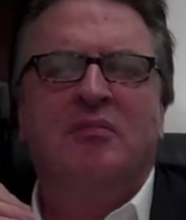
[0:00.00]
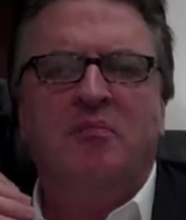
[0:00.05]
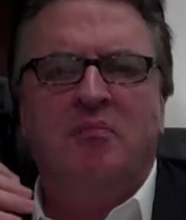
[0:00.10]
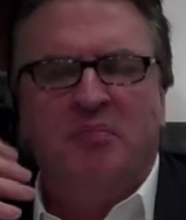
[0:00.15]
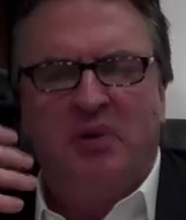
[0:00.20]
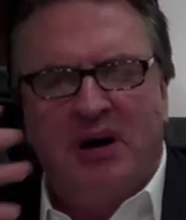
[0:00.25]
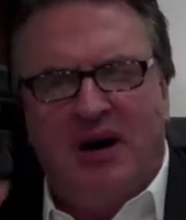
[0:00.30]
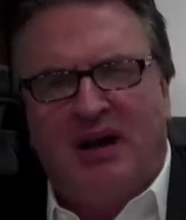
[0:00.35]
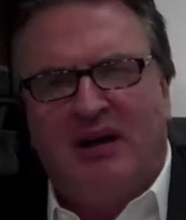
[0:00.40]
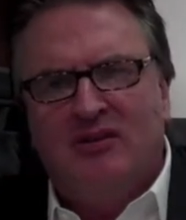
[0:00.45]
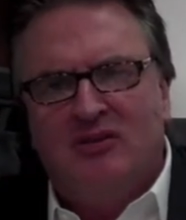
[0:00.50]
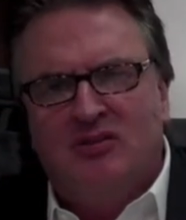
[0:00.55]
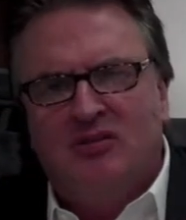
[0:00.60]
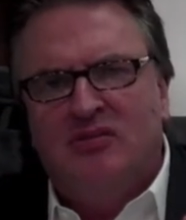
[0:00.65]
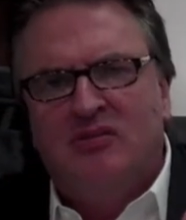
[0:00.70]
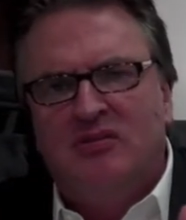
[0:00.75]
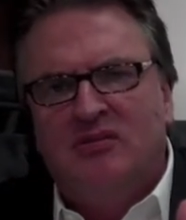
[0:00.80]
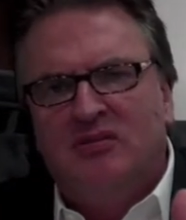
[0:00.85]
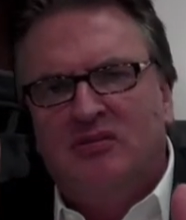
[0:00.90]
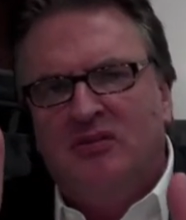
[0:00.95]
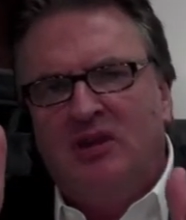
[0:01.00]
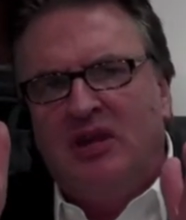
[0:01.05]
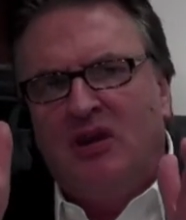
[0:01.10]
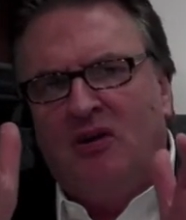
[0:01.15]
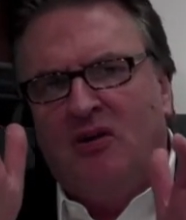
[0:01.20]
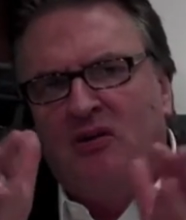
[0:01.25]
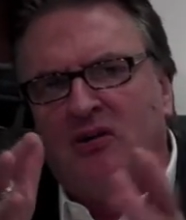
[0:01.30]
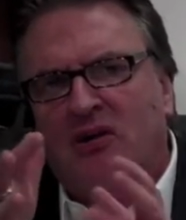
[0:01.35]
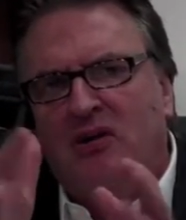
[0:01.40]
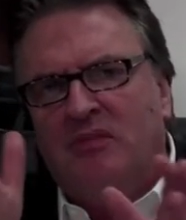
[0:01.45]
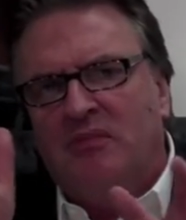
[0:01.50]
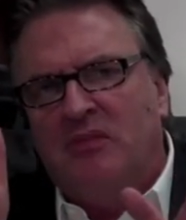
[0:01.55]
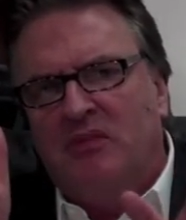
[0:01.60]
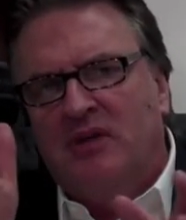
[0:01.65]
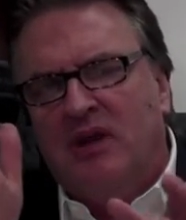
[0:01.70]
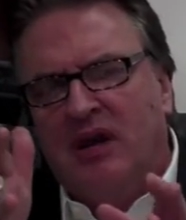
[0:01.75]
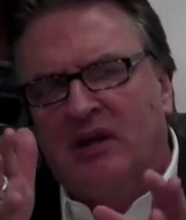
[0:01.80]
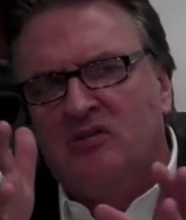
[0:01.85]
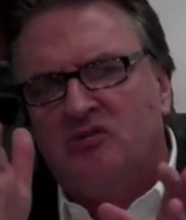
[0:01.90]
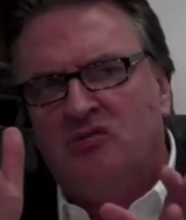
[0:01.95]
but the
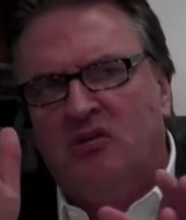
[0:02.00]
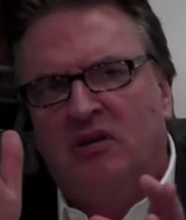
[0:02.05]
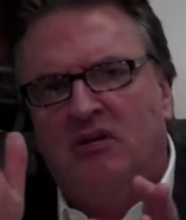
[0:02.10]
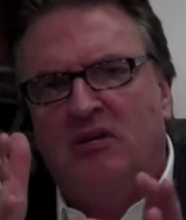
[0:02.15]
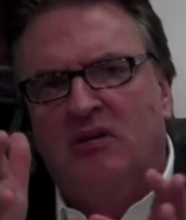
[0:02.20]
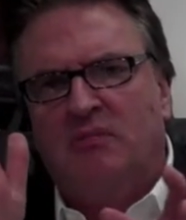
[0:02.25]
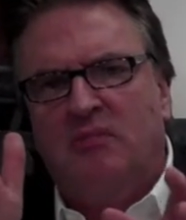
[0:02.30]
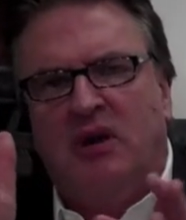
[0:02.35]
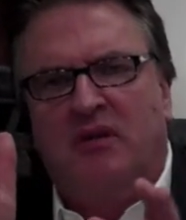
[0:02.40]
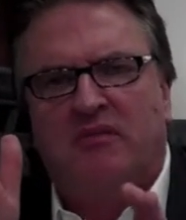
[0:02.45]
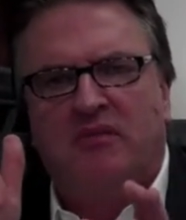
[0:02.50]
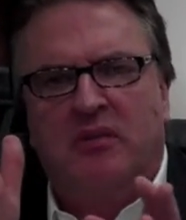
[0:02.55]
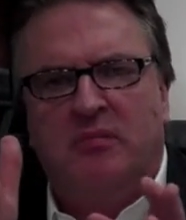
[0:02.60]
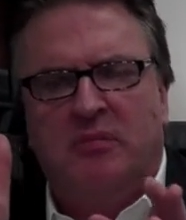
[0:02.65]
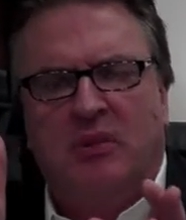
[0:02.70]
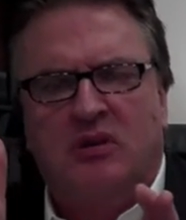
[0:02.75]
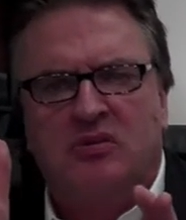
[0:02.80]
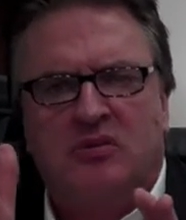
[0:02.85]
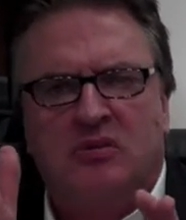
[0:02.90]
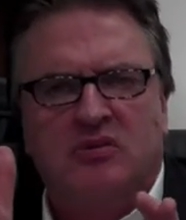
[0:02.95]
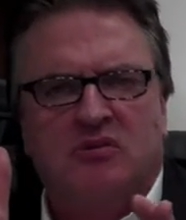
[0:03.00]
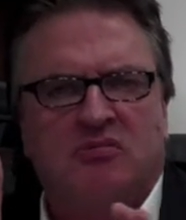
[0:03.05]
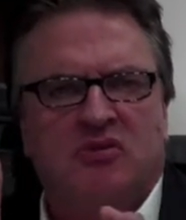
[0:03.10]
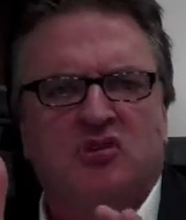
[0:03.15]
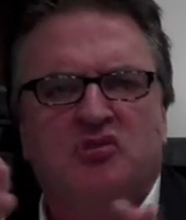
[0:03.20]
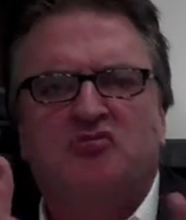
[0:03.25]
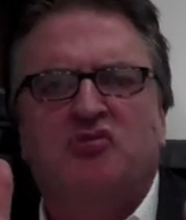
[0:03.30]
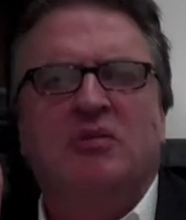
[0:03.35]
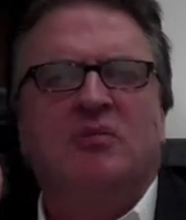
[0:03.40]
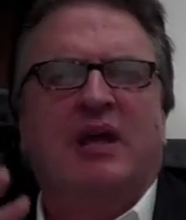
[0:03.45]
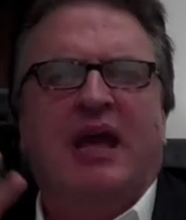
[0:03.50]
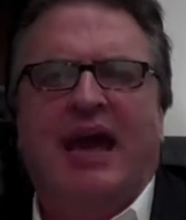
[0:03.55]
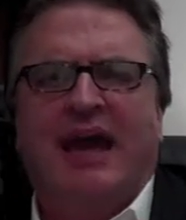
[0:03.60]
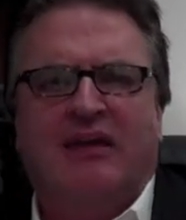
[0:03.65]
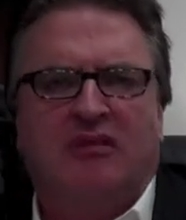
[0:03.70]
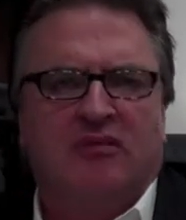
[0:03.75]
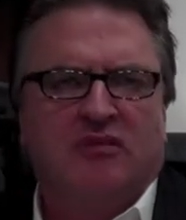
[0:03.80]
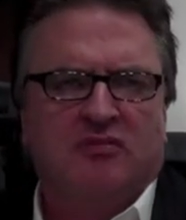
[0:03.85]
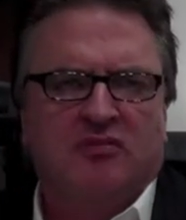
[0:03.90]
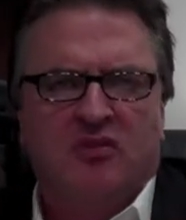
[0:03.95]
extraocular muscles are extremely
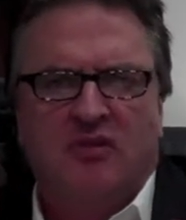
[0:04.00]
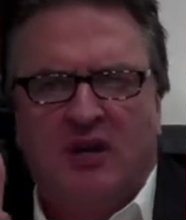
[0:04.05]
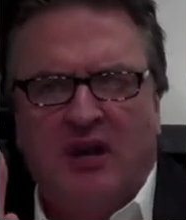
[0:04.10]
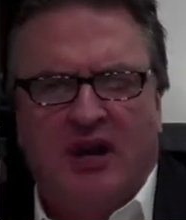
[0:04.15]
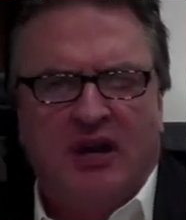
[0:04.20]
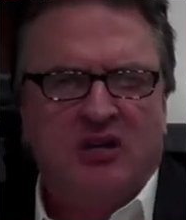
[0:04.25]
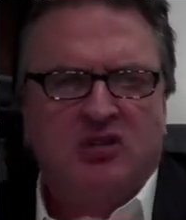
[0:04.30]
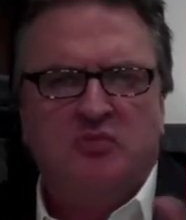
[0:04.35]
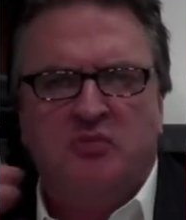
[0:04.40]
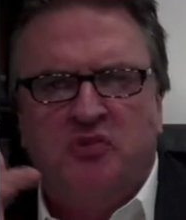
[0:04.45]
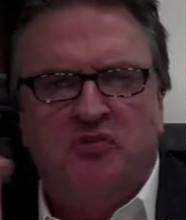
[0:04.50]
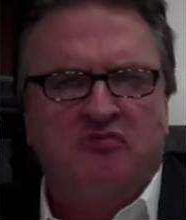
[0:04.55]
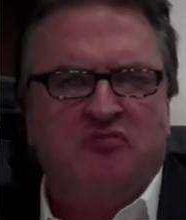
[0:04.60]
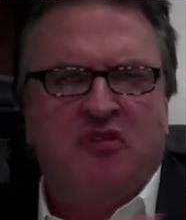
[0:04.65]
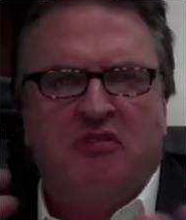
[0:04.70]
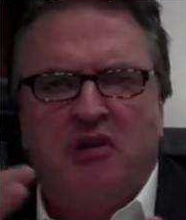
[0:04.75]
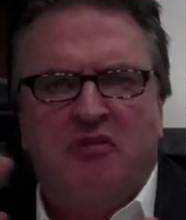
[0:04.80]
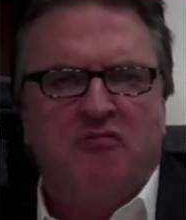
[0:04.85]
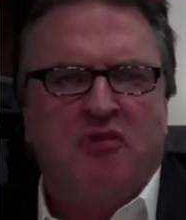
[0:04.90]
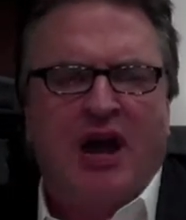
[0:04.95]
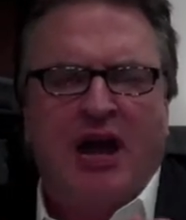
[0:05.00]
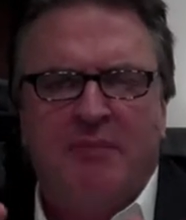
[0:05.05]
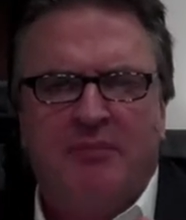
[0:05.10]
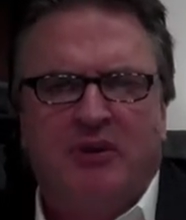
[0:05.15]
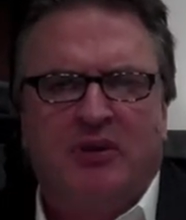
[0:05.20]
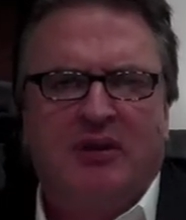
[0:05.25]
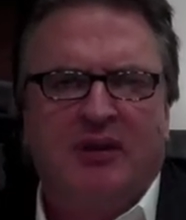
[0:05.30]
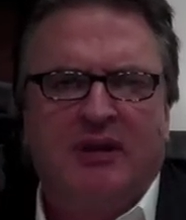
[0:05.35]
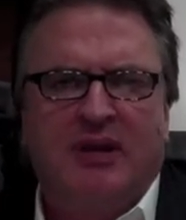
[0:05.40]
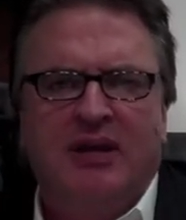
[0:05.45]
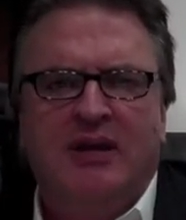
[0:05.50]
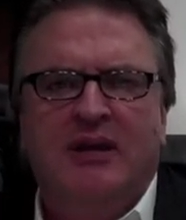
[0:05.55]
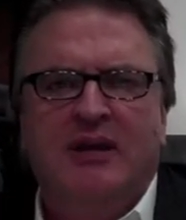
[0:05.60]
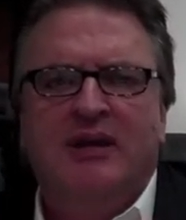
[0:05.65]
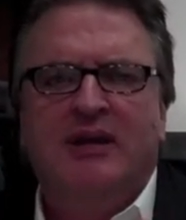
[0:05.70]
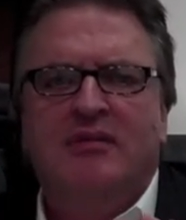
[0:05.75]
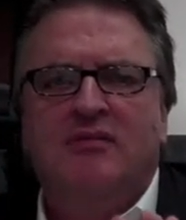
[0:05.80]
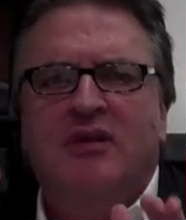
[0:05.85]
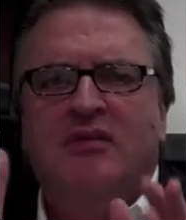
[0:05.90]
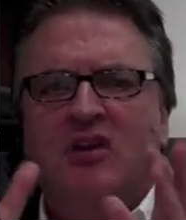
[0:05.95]
active, so the eyes move very rapidly.
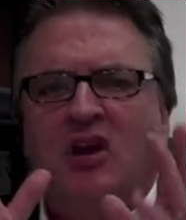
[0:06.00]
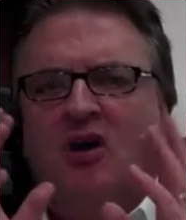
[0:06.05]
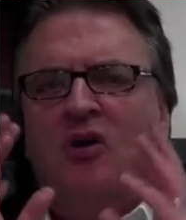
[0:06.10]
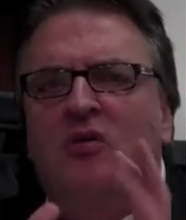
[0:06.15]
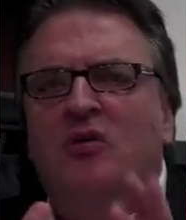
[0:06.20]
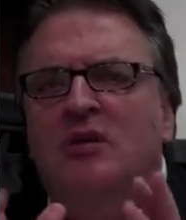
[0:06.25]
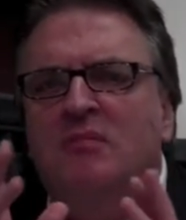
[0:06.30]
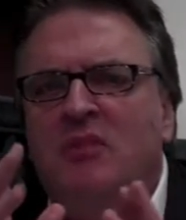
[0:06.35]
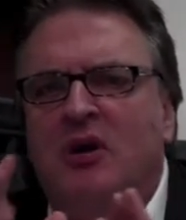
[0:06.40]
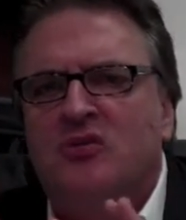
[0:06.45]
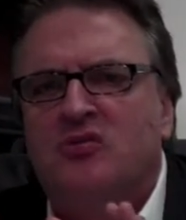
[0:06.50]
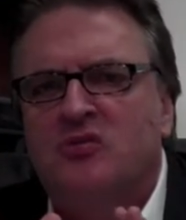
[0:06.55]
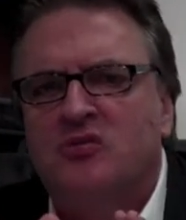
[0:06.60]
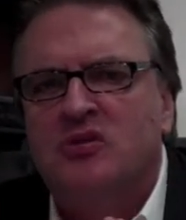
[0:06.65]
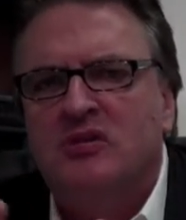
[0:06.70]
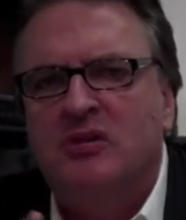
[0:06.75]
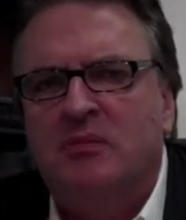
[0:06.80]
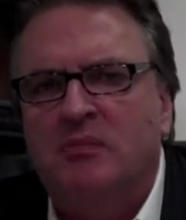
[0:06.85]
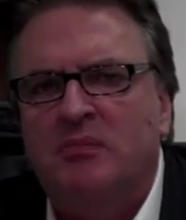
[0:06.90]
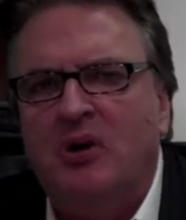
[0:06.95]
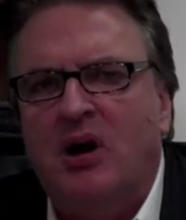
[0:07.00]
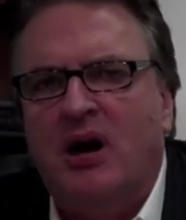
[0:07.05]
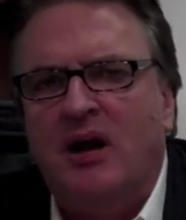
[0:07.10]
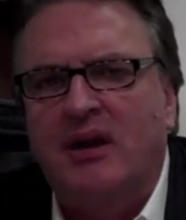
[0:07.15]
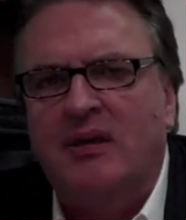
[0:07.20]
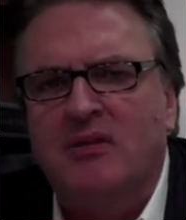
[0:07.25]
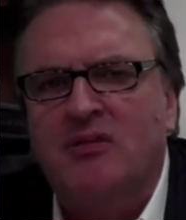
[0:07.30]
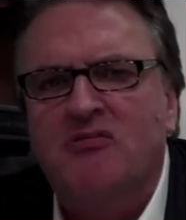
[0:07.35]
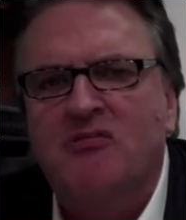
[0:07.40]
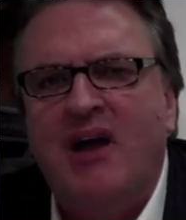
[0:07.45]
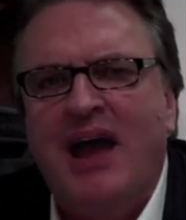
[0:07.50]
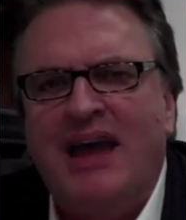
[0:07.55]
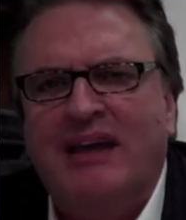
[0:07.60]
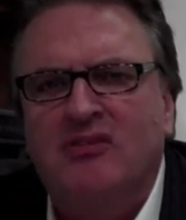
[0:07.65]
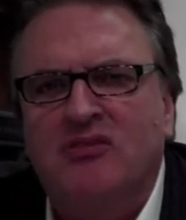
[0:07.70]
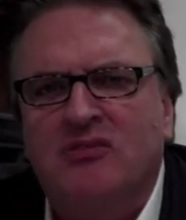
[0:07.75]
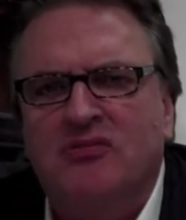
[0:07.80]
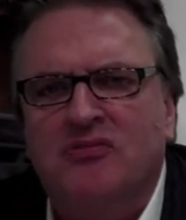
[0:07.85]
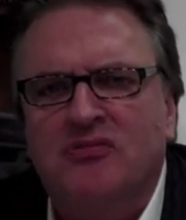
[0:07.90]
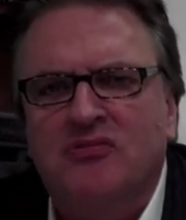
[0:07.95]
They're the only muscles in the body that are
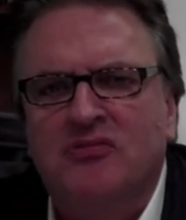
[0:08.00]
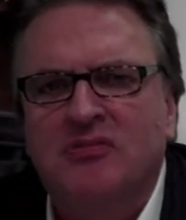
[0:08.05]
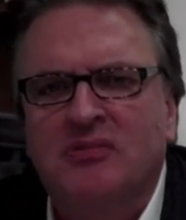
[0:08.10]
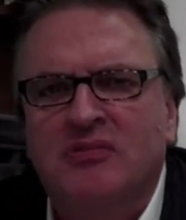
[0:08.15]
active.